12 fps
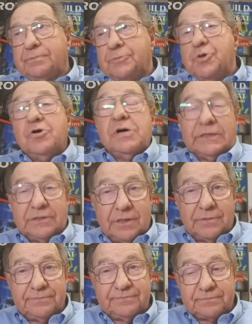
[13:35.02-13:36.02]

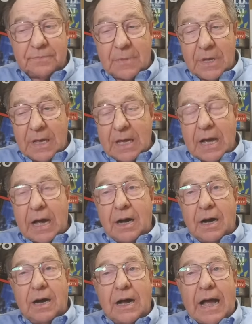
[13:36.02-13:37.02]
Nuland,
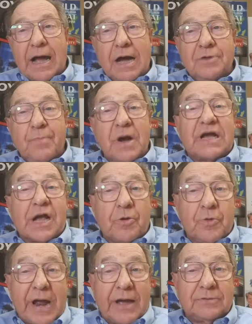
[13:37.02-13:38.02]
mucking
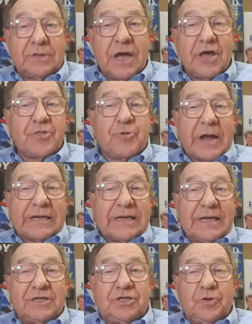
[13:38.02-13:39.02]
around,
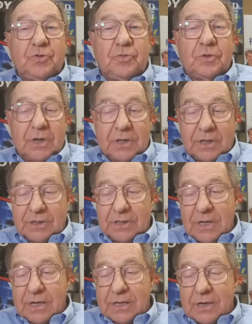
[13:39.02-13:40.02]
threatening to
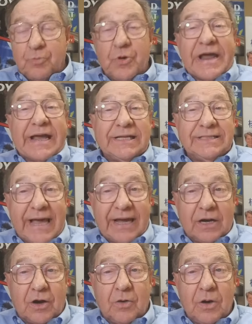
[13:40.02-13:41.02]
bring in
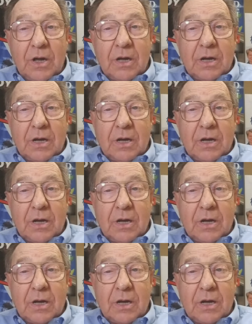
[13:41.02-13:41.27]
NATO,